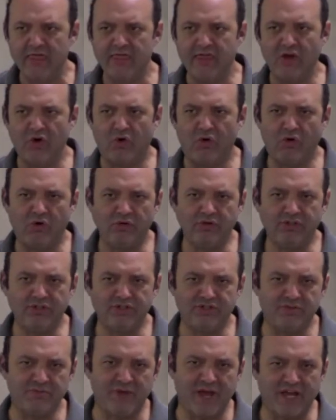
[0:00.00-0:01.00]
The
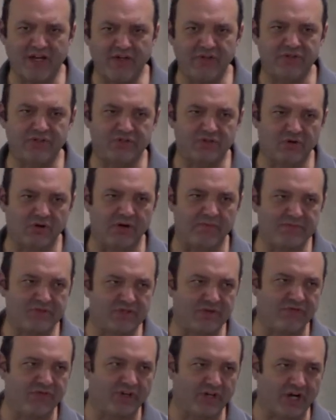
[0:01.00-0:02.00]
oldest
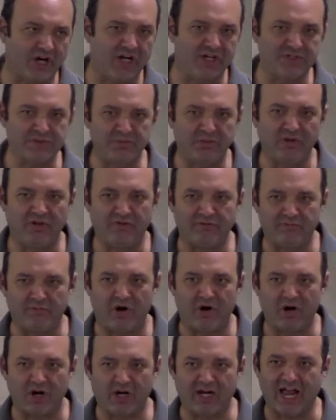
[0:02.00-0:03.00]
manuscripts of the Gospel of
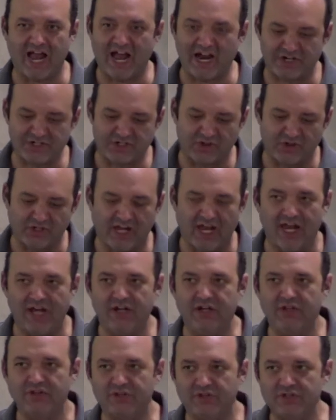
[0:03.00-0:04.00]
Mark actually
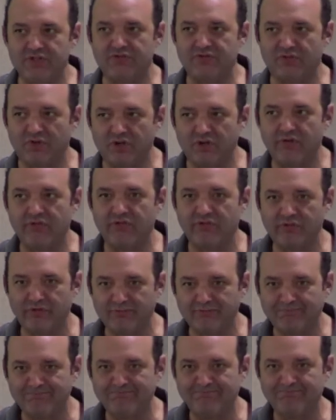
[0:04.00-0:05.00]
end at this verse.